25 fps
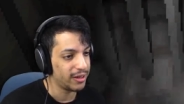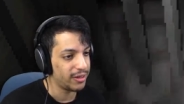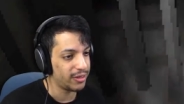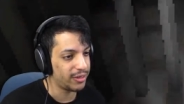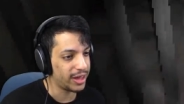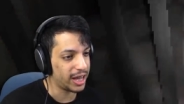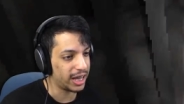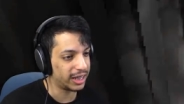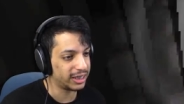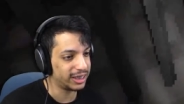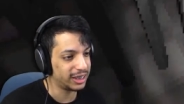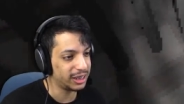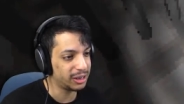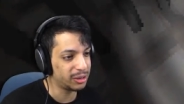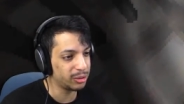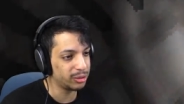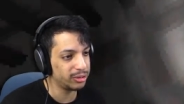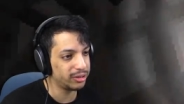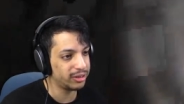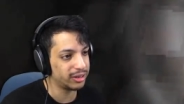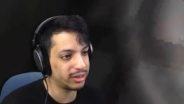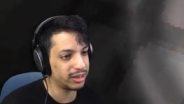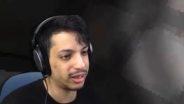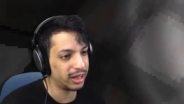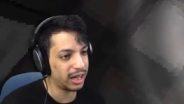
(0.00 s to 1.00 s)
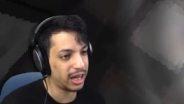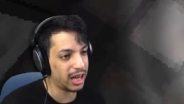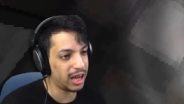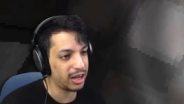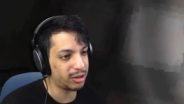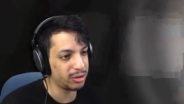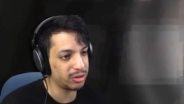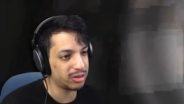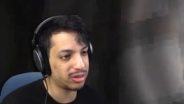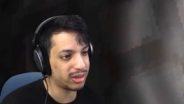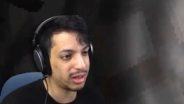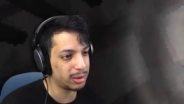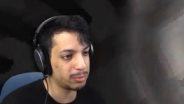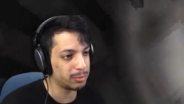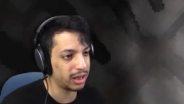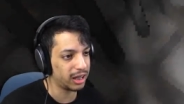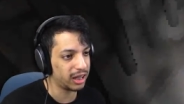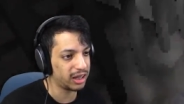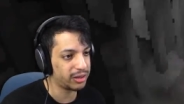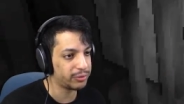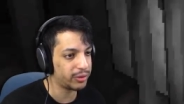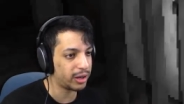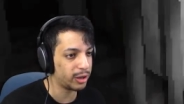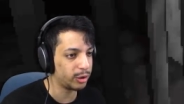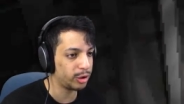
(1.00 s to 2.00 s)
that I could see him
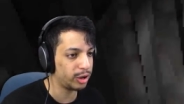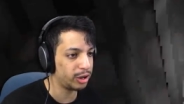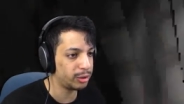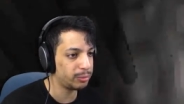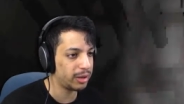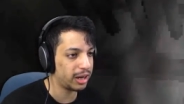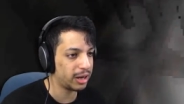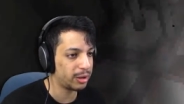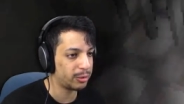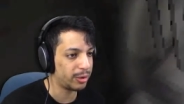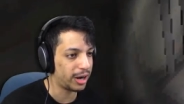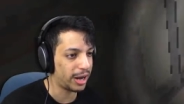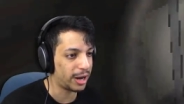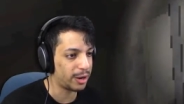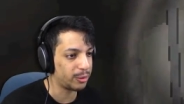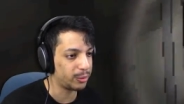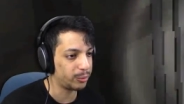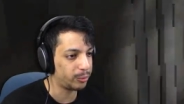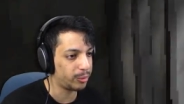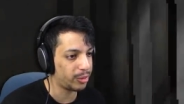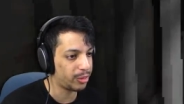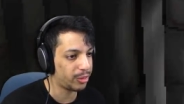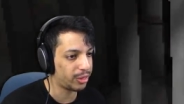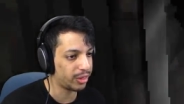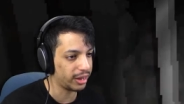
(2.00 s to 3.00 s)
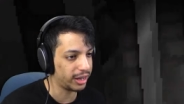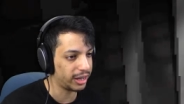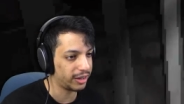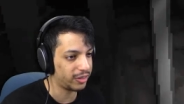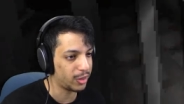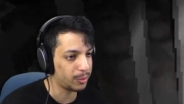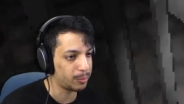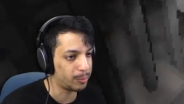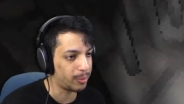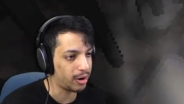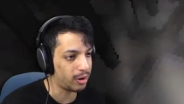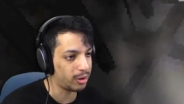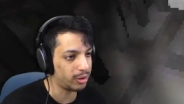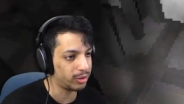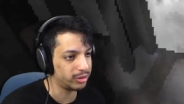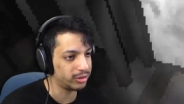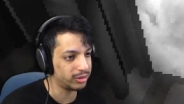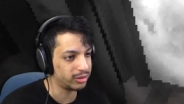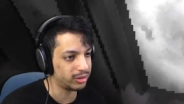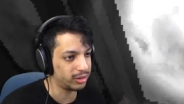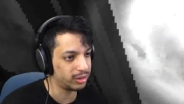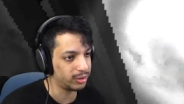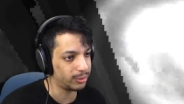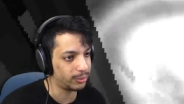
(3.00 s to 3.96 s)
like following me around with like the bars in